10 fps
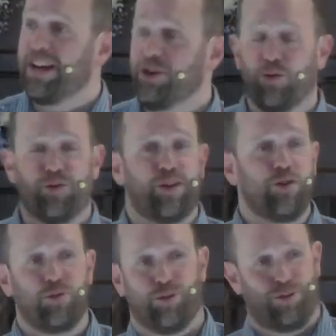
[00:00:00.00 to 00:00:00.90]
your
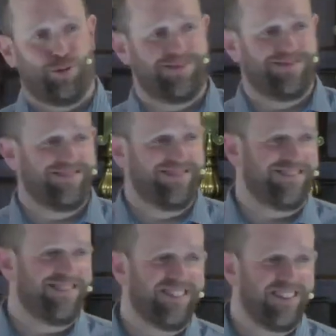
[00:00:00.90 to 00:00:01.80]
funeral.
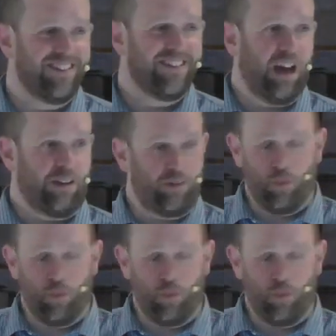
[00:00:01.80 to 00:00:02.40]
I've had